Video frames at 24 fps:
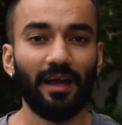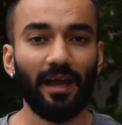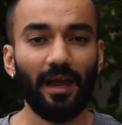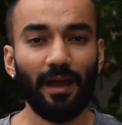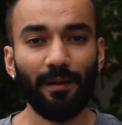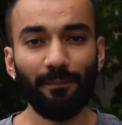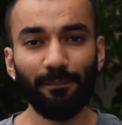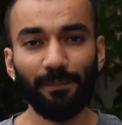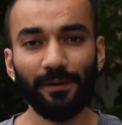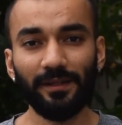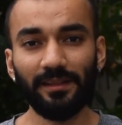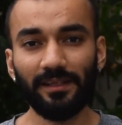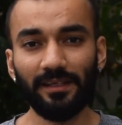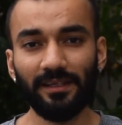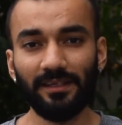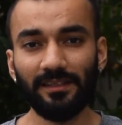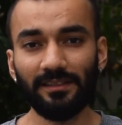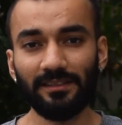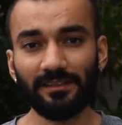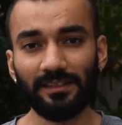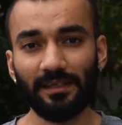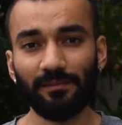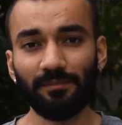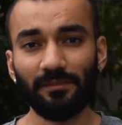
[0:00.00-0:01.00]
Empathy
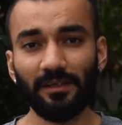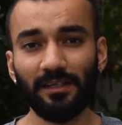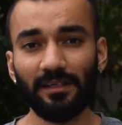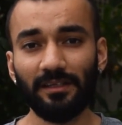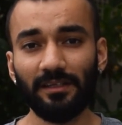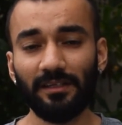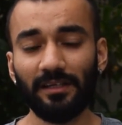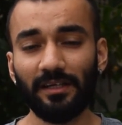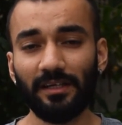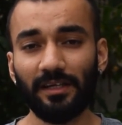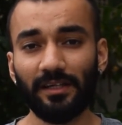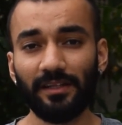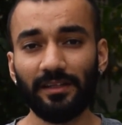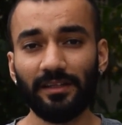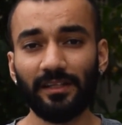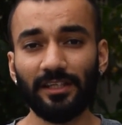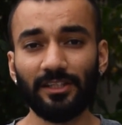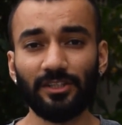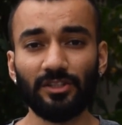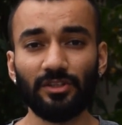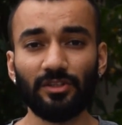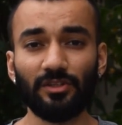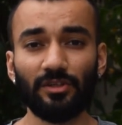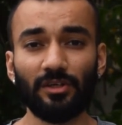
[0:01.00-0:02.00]
is something
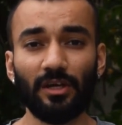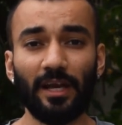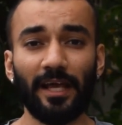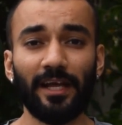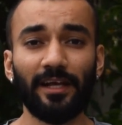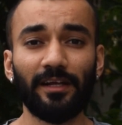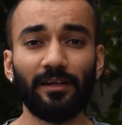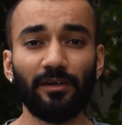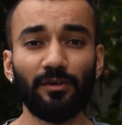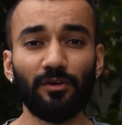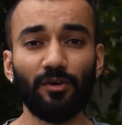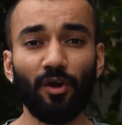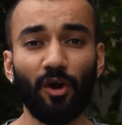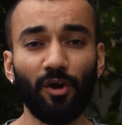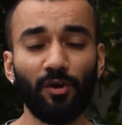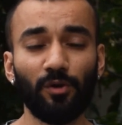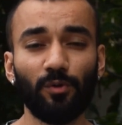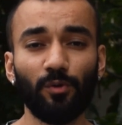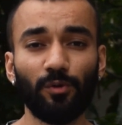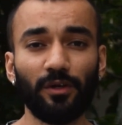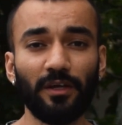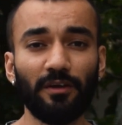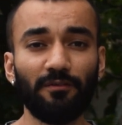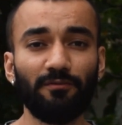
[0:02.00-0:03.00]
that's like not
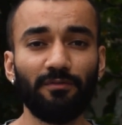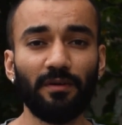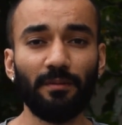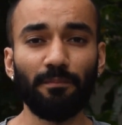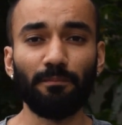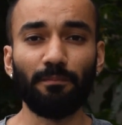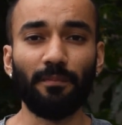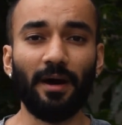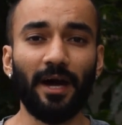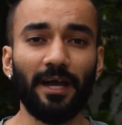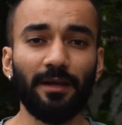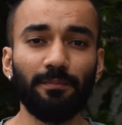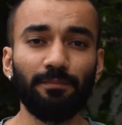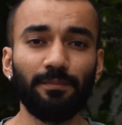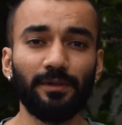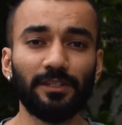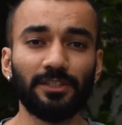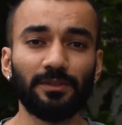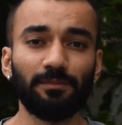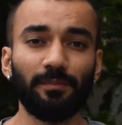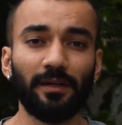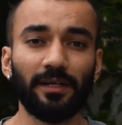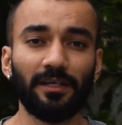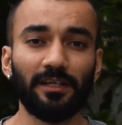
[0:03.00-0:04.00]
looking from my
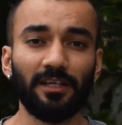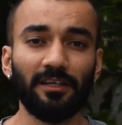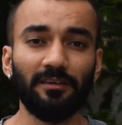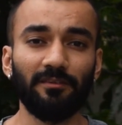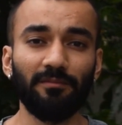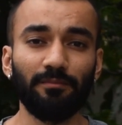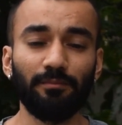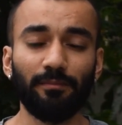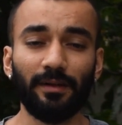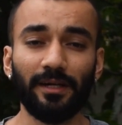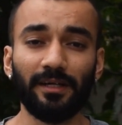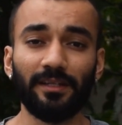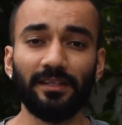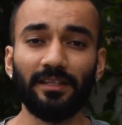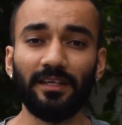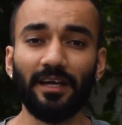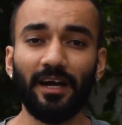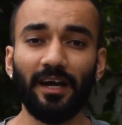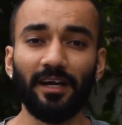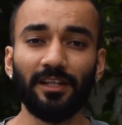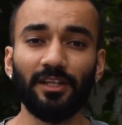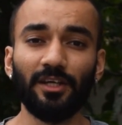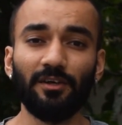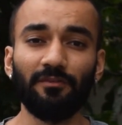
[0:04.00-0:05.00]
perspective but the
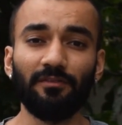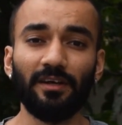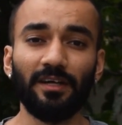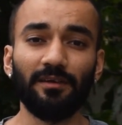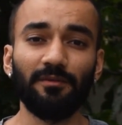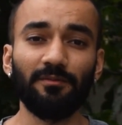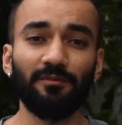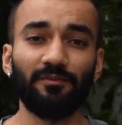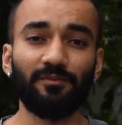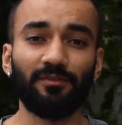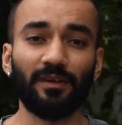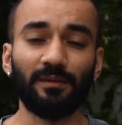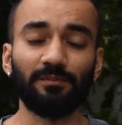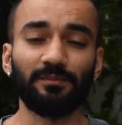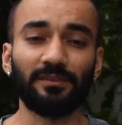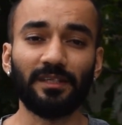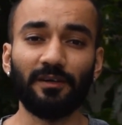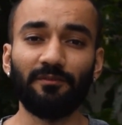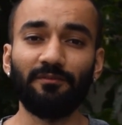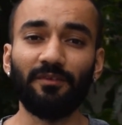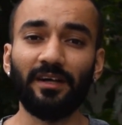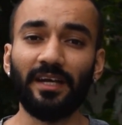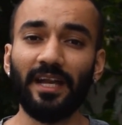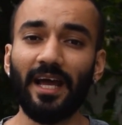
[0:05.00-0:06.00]
other way from
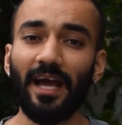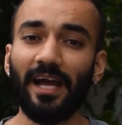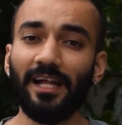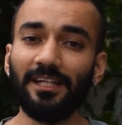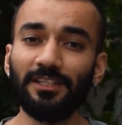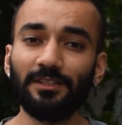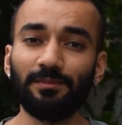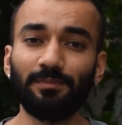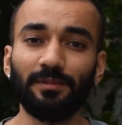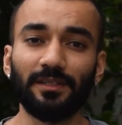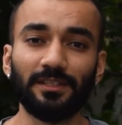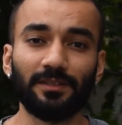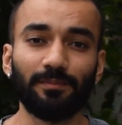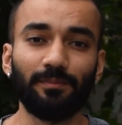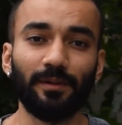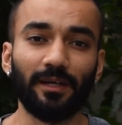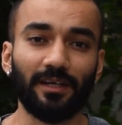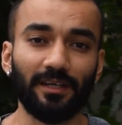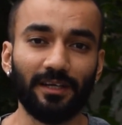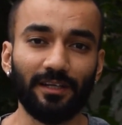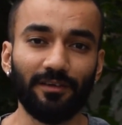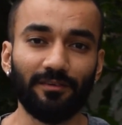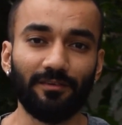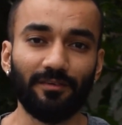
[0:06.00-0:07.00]
someone else's
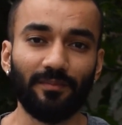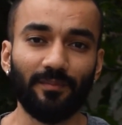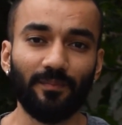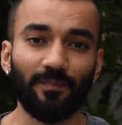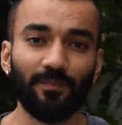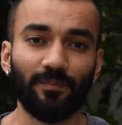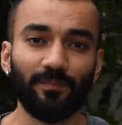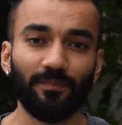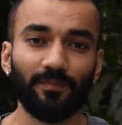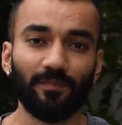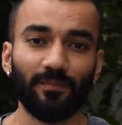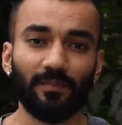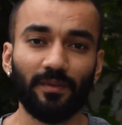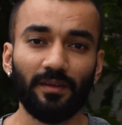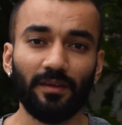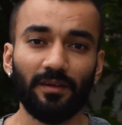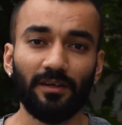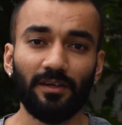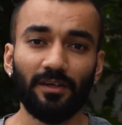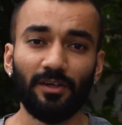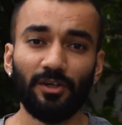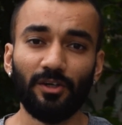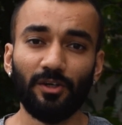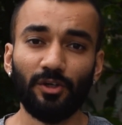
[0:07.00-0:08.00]
perspective.
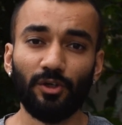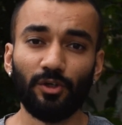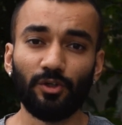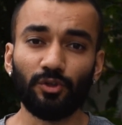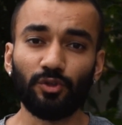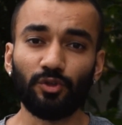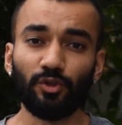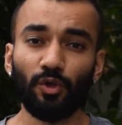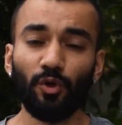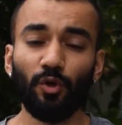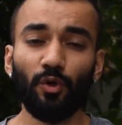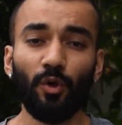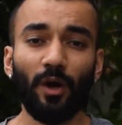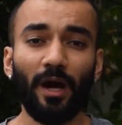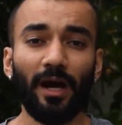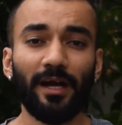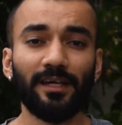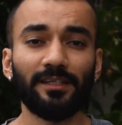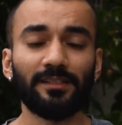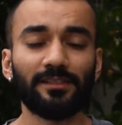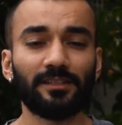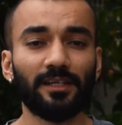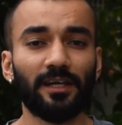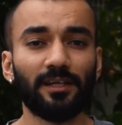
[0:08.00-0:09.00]
So I
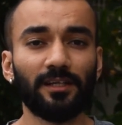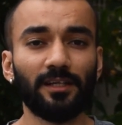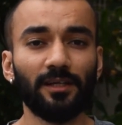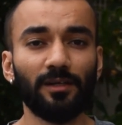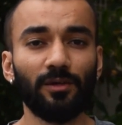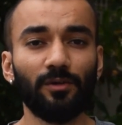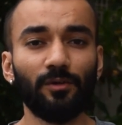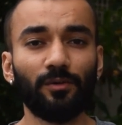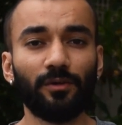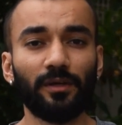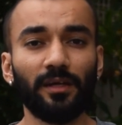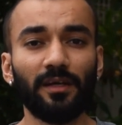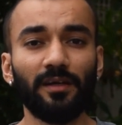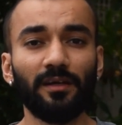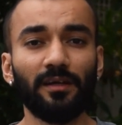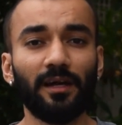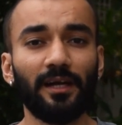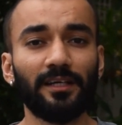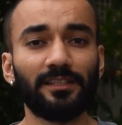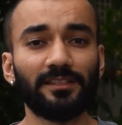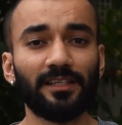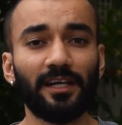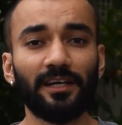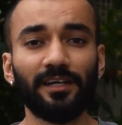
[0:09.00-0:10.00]
started
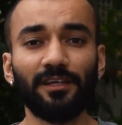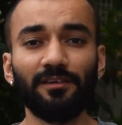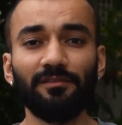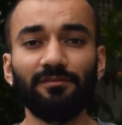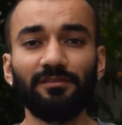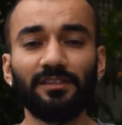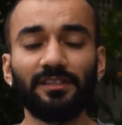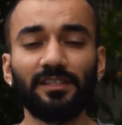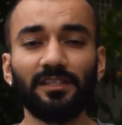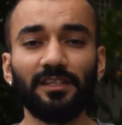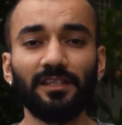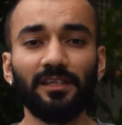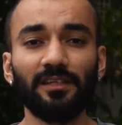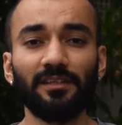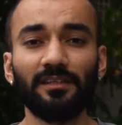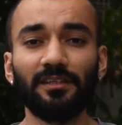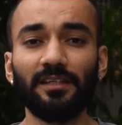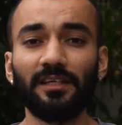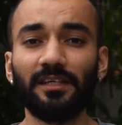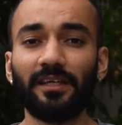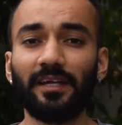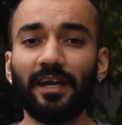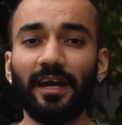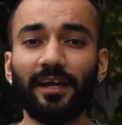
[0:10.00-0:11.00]
visiting
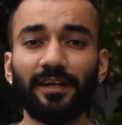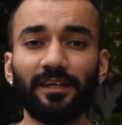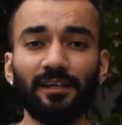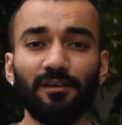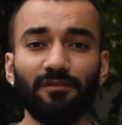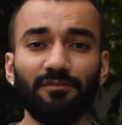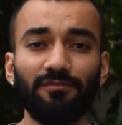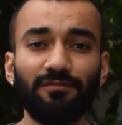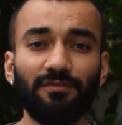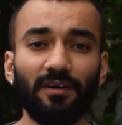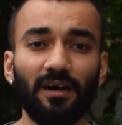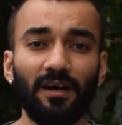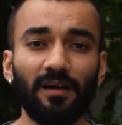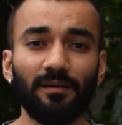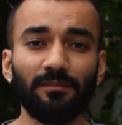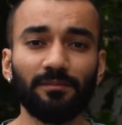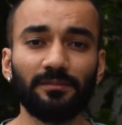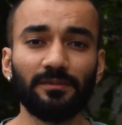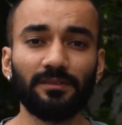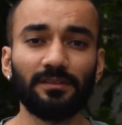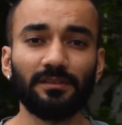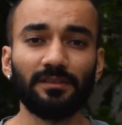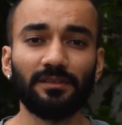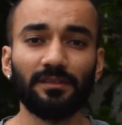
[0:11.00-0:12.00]
the cattle
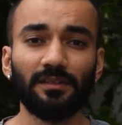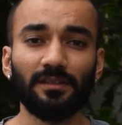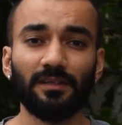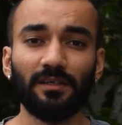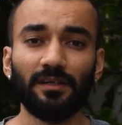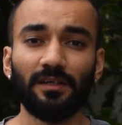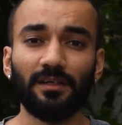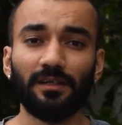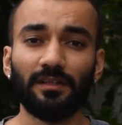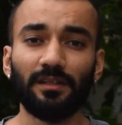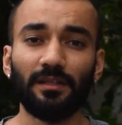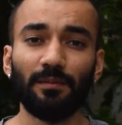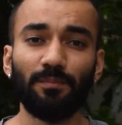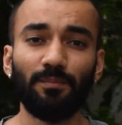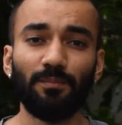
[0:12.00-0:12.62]
farms, the